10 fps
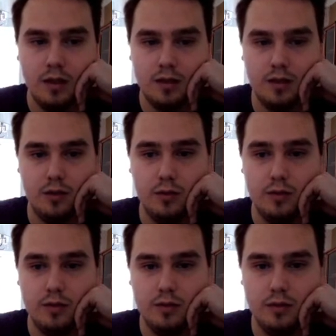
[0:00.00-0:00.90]
So,
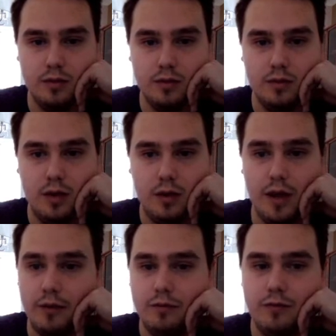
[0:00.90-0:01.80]

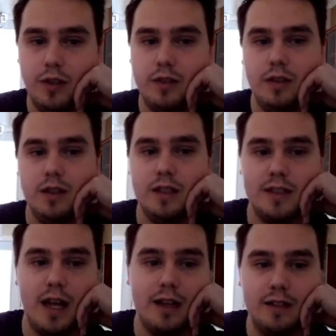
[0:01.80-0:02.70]
okay, first of all, let's
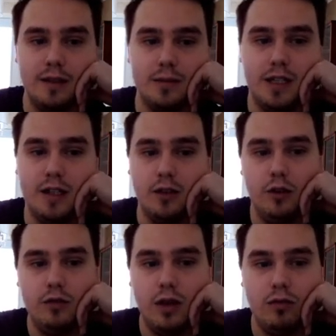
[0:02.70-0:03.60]
highlight something here.
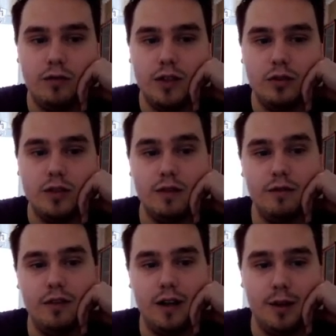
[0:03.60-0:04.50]
Overall reviews,
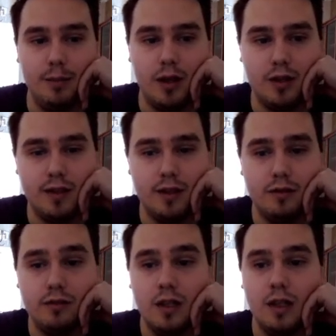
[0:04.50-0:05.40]
very positive.
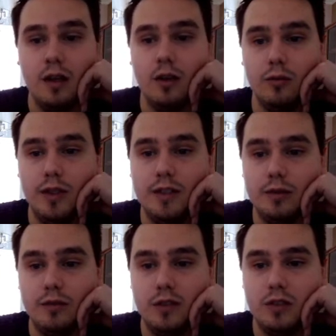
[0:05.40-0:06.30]
Recent
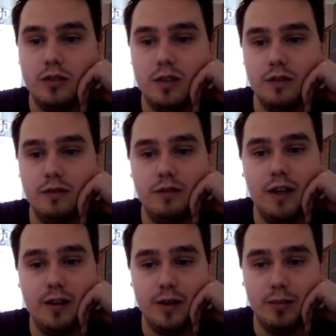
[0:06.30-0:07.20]
reviews,
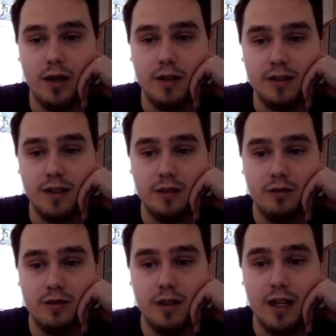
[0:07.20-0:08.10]
very positive.
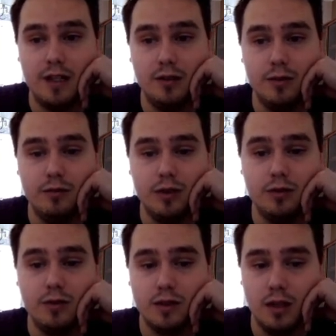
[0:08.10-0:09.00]
90
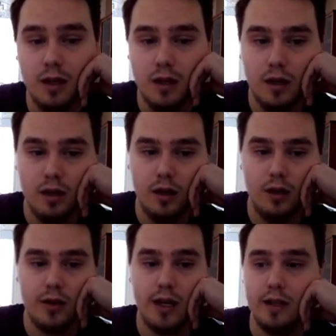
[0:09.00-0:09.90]
reviews.
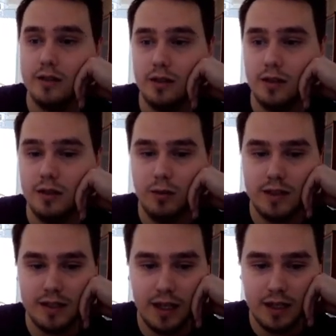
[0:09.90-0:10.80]
Okay, so this one
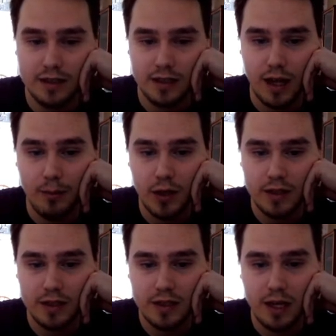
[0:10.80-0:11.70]
says, I bought
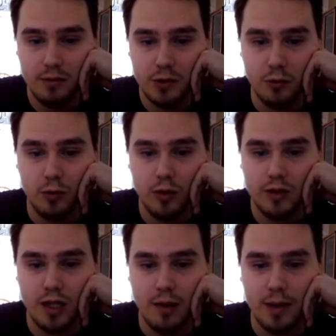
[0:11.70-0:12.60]
this game to reward
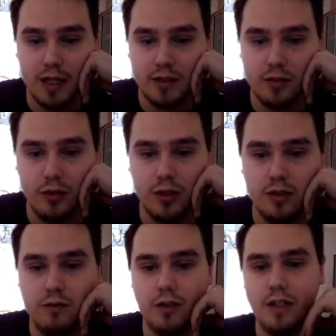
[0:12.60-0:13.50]
Top Hat
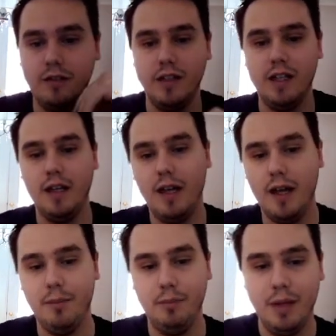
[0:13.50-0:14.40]
Studios for giving
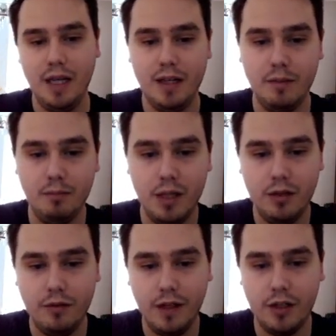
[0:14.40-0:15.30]
a big middle
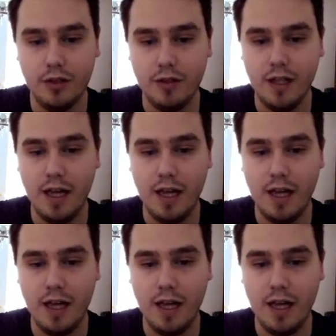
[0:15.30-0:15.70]
finger to the